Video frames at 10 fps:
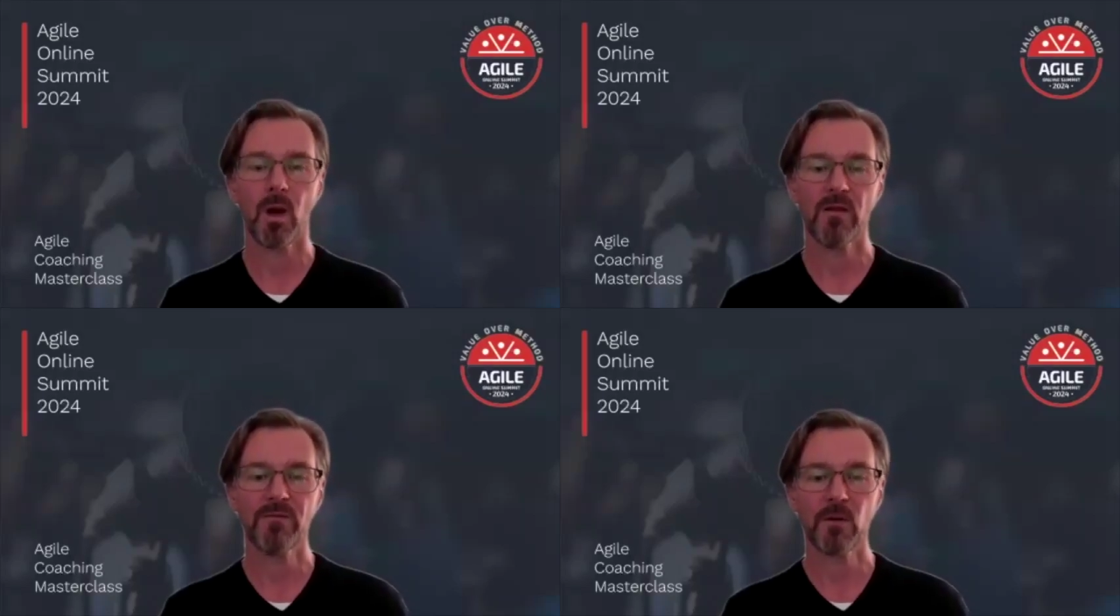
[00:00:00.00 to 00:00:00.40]

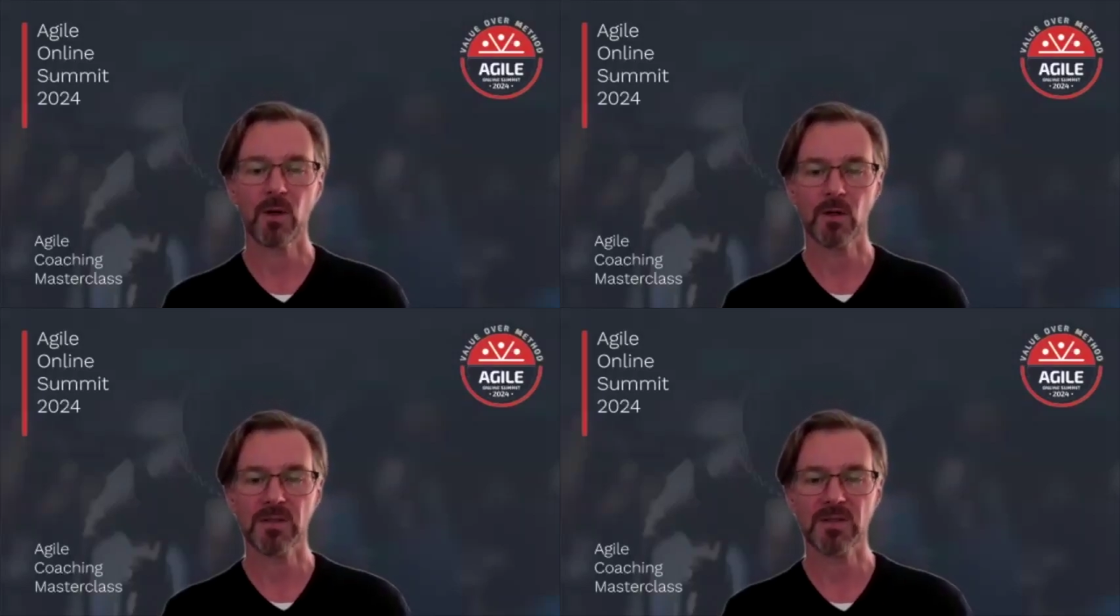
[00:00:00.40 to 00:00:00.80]
while the
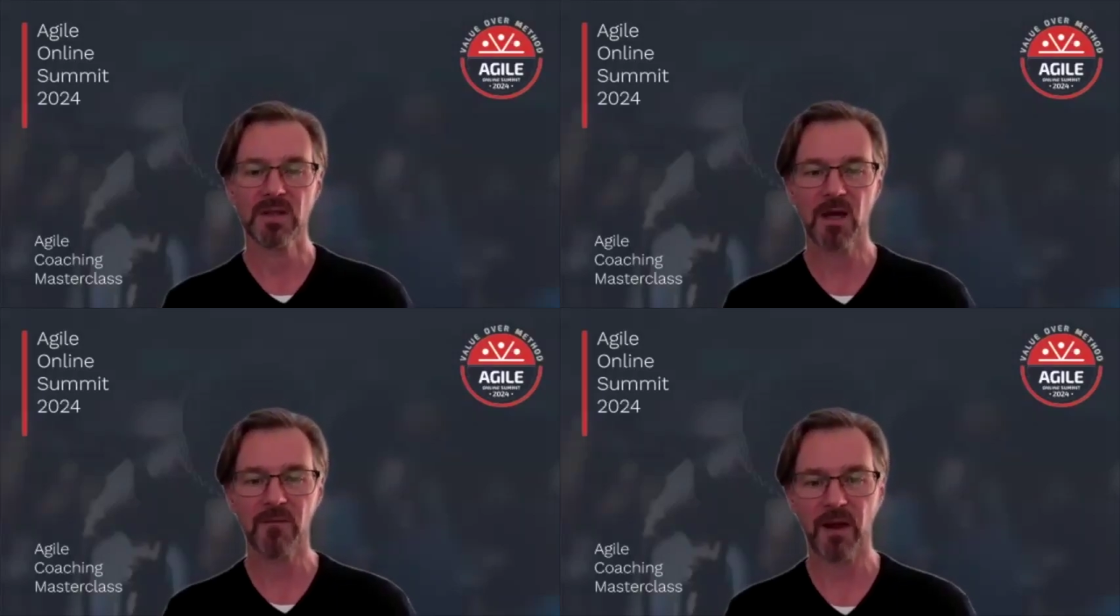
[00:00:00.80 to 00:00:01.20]
framework
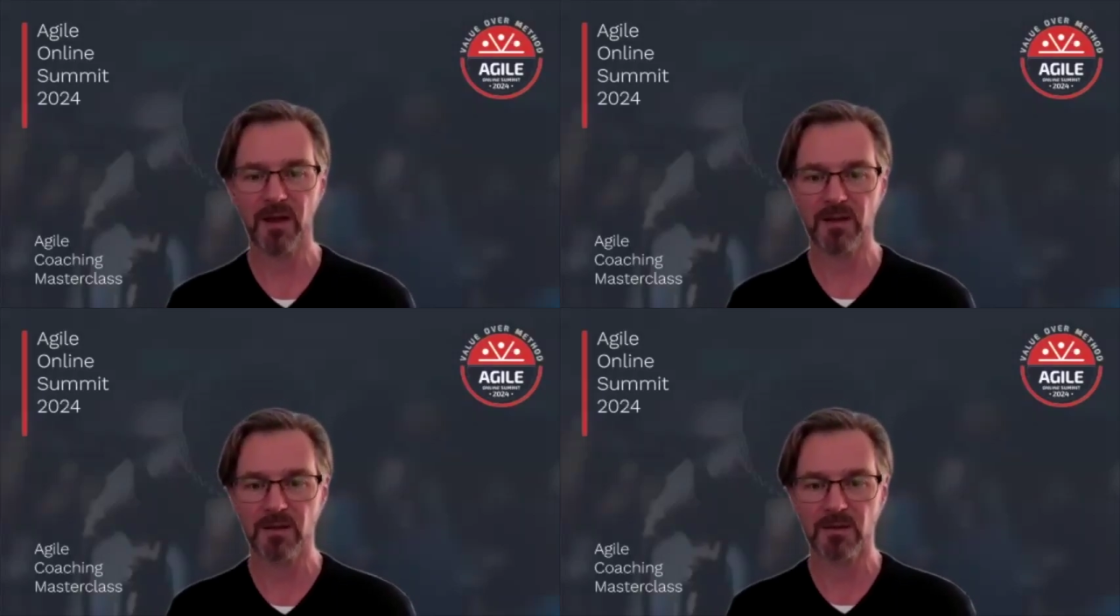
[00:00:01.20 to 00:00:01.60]
itself
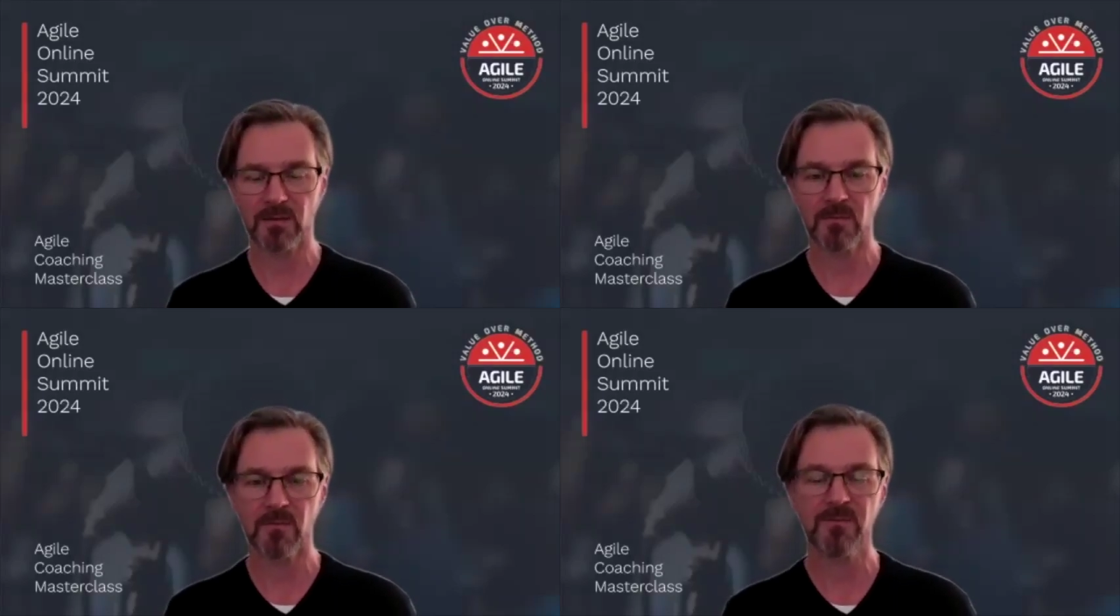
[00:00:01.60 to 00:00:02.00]
has
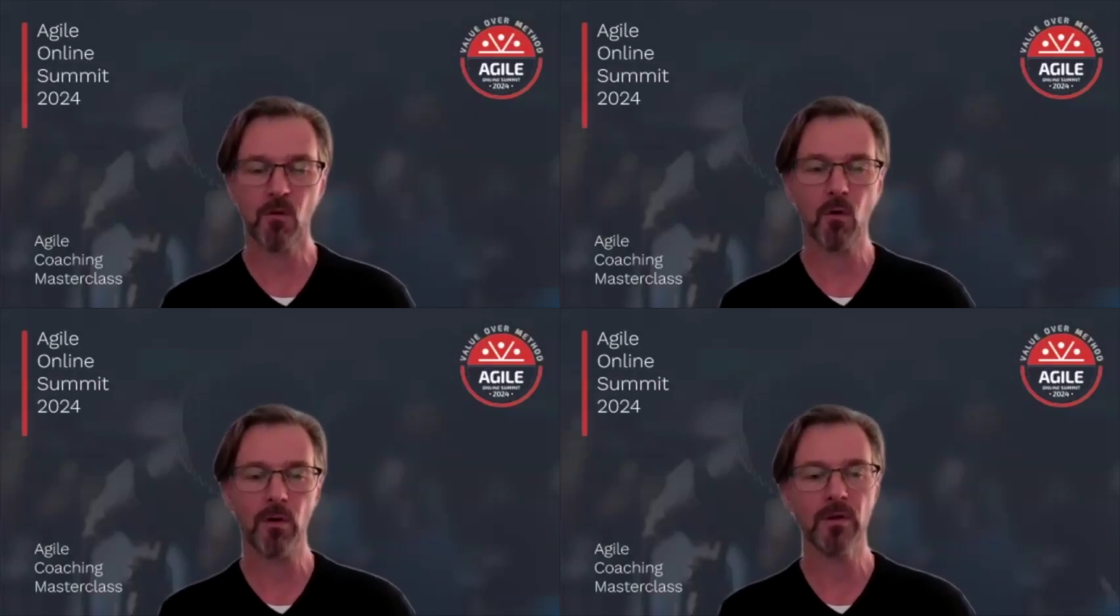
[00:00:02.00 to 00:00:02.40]

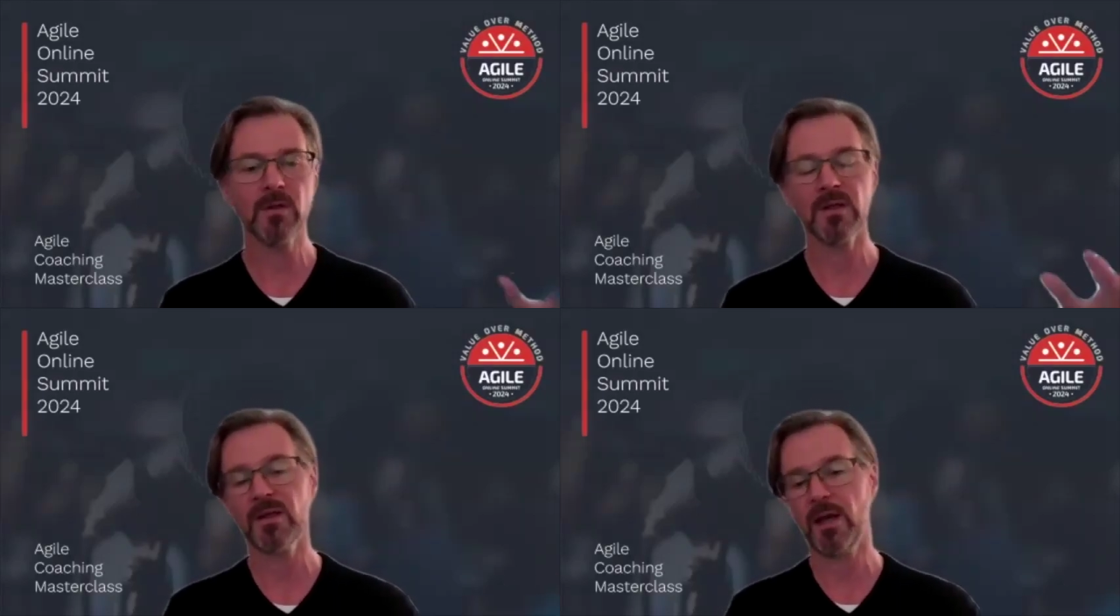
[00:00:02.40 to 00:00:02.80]
4
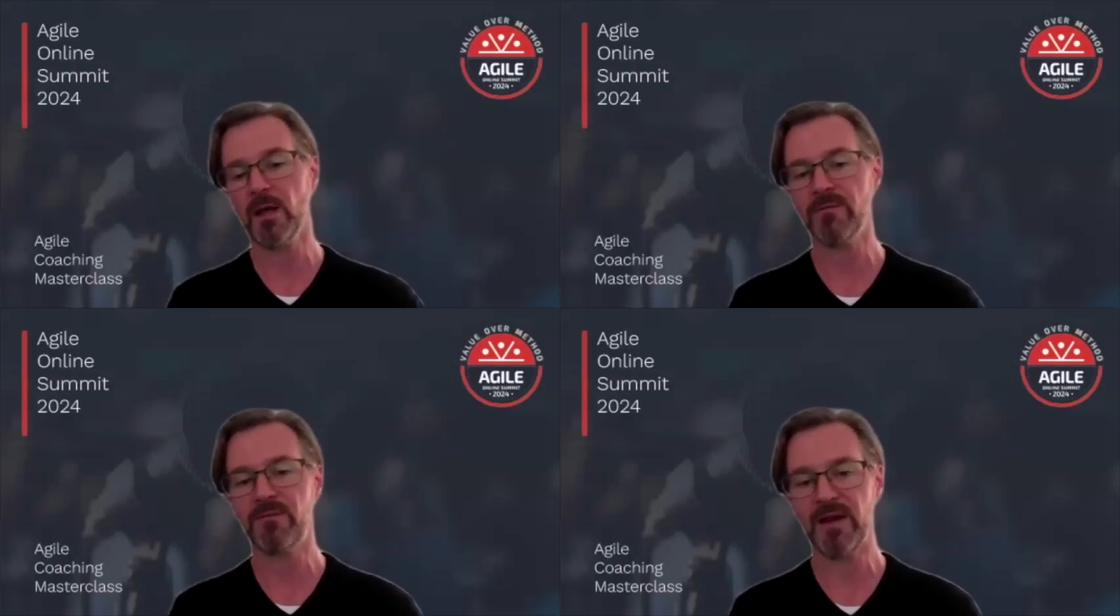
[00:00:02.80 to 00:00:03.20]

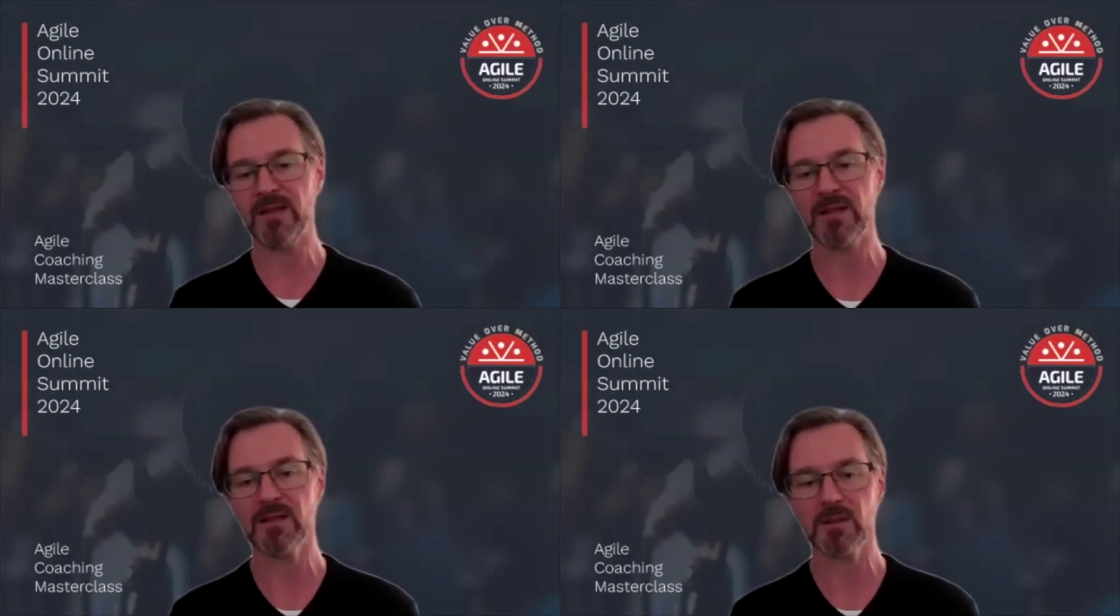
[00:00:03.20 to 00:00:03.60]
kind of
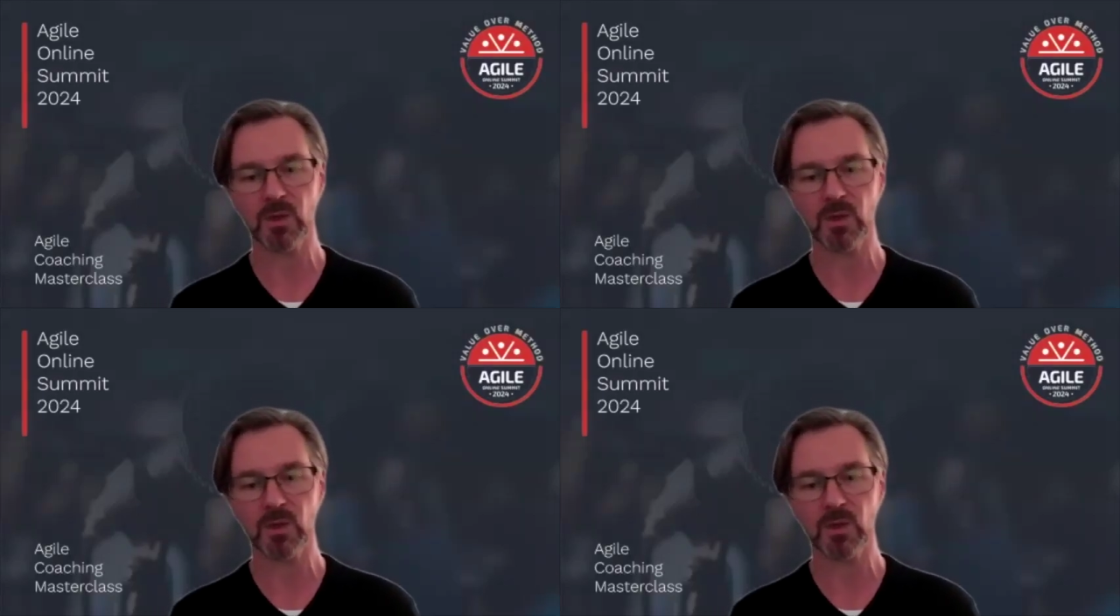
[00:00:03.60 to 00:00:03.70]
phases,